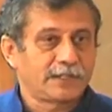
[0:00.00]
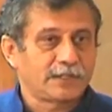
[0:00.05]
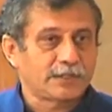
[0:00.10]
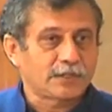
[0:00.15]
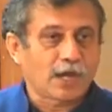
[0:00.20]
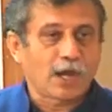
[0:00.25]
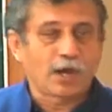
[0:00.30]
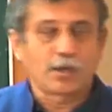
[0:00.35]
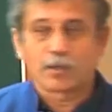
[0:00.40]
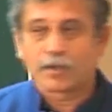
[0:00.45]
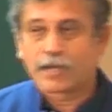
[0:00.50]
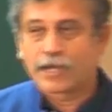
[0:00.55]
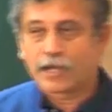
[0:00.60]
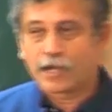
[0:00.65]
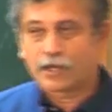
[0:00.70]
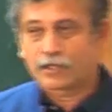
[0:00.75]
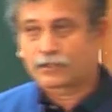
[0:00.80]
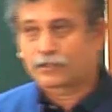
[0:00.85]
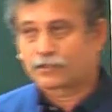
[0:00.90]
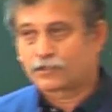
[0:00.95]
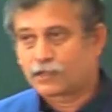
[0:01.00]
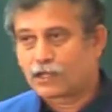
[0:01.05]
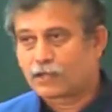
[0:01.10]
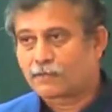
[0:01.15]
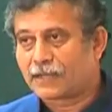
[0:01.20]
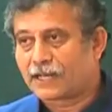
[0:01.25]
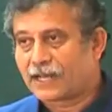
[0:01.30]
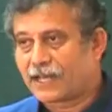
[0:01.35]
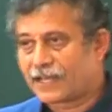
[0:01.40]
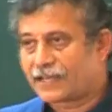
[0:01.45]
So how do I
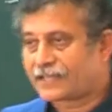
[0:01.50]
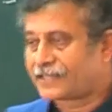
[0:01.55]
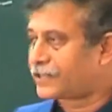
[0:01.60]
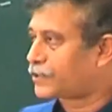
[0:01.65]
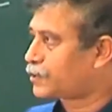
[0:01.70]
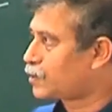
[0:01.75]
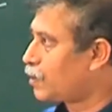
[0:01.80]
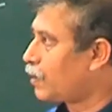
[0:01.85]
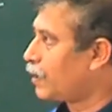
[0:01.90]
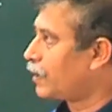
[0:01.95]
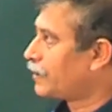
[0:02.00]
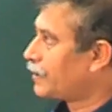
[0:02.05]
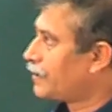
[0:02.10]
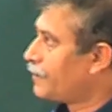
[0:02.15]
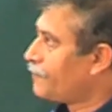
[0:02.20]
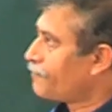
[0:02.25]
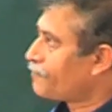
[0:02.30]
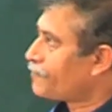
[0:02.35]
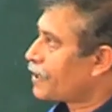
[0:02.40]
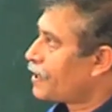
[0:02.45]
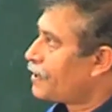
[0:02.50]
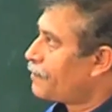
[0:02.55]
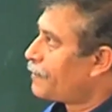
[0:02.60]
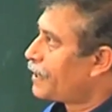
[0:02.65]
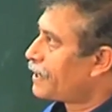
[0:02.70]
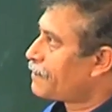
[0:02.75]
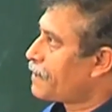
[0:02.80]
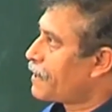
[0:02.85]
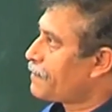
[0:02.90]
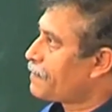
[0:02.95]
normalize and so on?
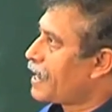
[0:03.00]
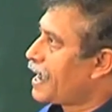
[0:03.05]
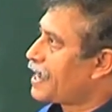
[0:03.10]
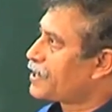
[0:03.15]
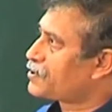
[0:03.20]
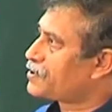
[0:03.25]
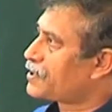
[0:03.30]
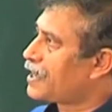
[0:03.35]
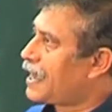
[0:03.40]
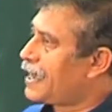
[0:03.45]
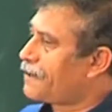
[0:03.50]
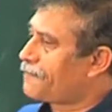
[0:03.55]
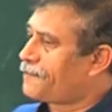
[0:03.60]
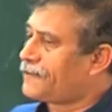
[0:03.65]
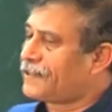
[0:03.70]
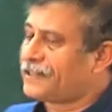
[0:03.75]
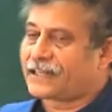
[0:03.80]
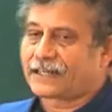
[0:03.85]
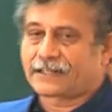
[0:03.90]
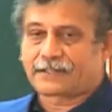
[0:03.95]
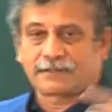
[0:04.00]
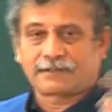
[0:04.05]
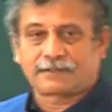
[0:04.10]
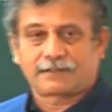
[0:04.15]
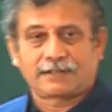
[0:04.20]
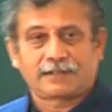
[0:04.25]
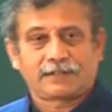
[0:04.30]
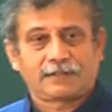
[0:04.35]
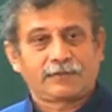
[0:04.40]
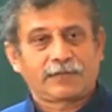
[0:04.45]
But maybe I I feel that
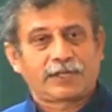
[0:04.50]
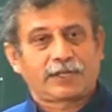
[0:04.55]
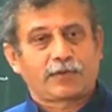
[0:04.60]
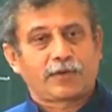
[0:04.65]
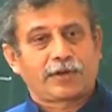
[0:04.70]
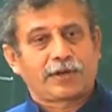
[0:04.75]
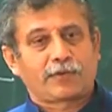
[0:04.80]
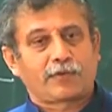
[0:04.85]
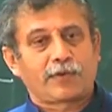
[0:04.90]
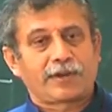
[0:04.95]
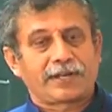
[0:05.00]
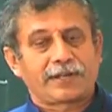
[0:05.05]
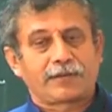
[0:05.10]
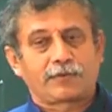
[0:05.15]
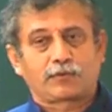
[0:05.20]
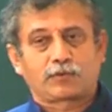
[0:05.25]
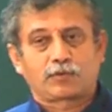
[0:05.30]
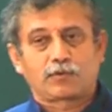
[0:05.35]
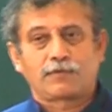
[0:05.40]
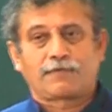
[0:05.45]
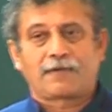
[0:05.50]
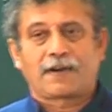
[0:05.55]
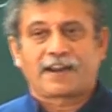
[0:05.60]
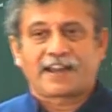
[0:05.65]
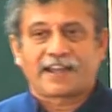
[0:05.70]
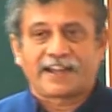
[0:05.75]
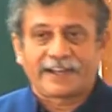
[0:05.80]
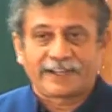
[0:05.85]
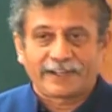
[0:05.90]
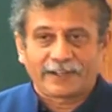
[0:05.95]
we are going, going too far
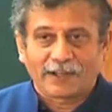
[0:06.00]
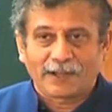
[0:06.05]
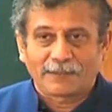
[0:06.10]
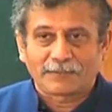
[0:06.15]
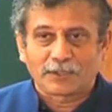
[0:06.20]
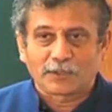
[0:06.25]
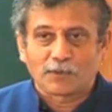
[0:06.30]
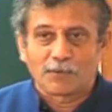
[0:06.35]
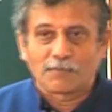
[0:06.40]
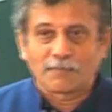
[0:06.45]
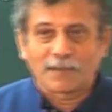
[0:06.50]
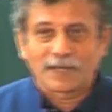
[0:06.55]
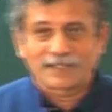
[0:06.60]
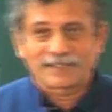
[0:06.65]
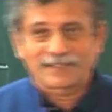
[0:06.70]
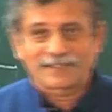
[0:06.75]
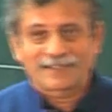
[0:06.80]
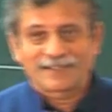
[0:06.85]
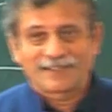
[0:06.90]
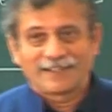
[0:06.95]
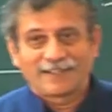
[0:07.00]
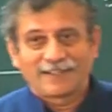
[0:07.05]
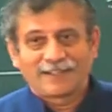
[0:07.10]
ahead of the Koopmans